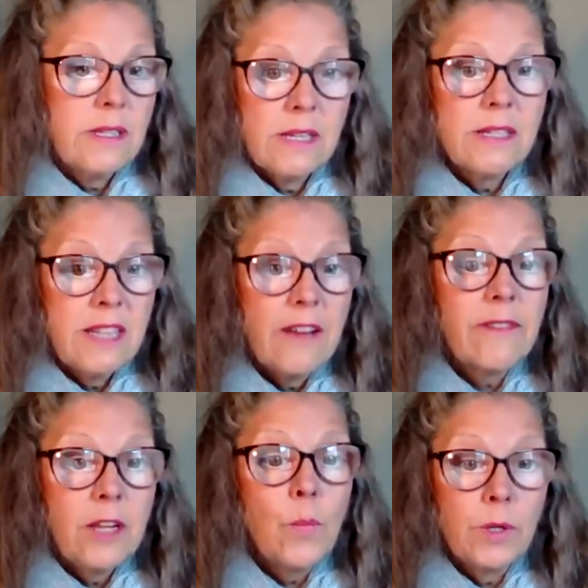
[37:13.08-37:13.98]
definitely
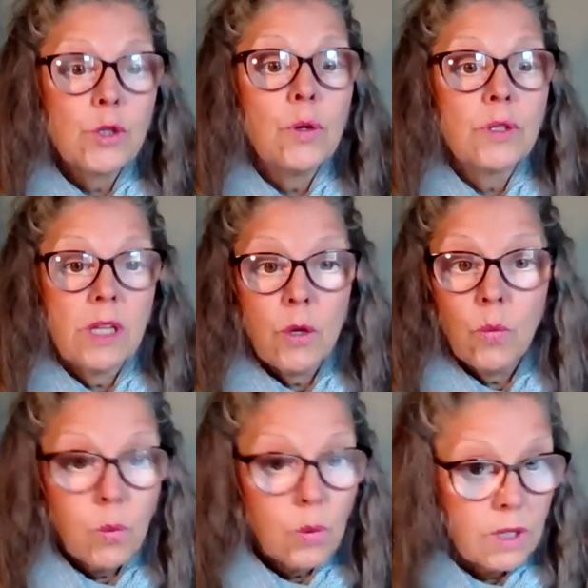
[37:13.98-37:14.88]
opened doors that you
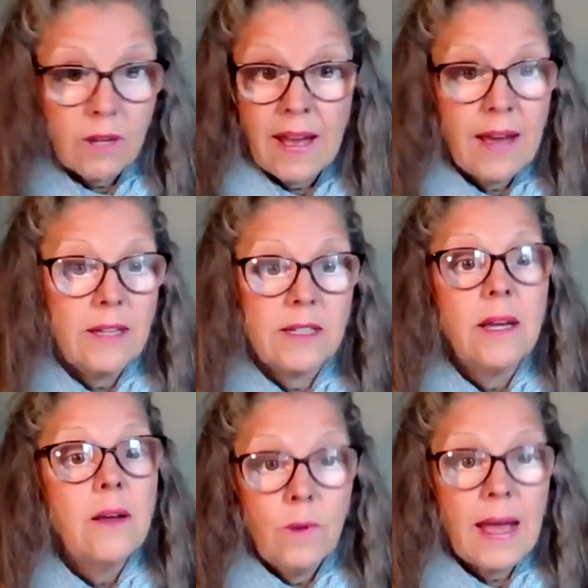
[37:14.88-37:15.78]
wouldn't have had
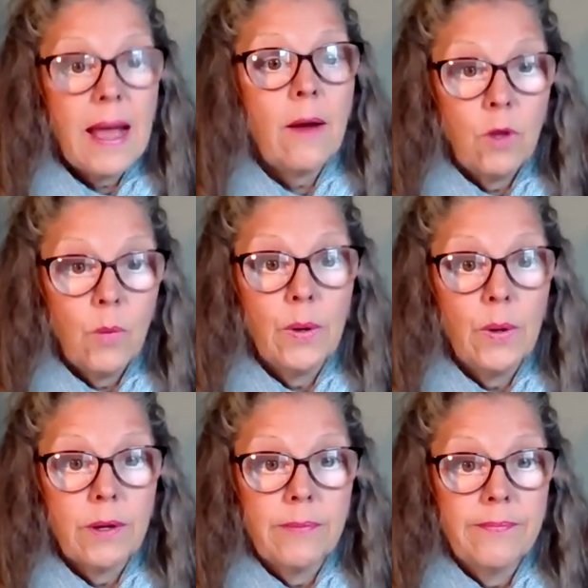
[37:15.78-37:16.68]
without your
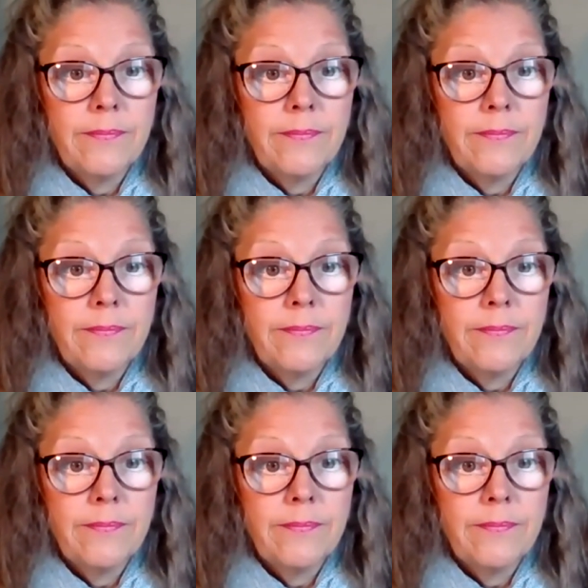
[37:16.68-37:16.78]
book.